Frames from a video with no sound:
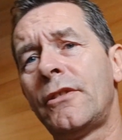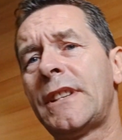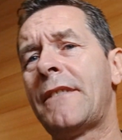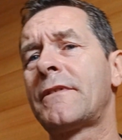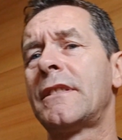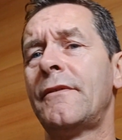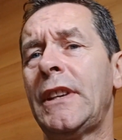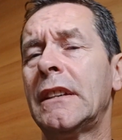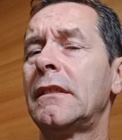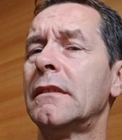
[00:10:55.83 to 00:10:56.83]
down to the
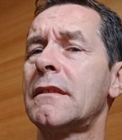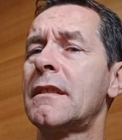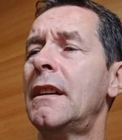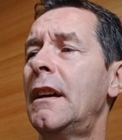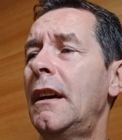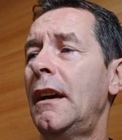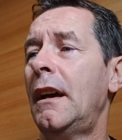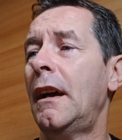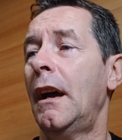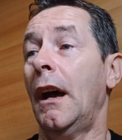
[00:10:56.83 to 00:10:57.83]
vehicles,
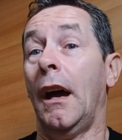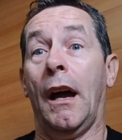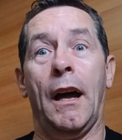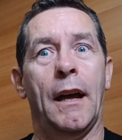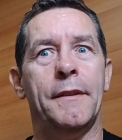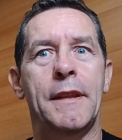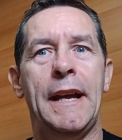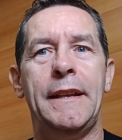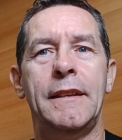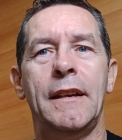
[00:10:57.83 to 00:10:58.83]
and
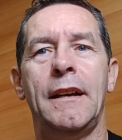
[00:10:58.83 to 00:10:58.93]
then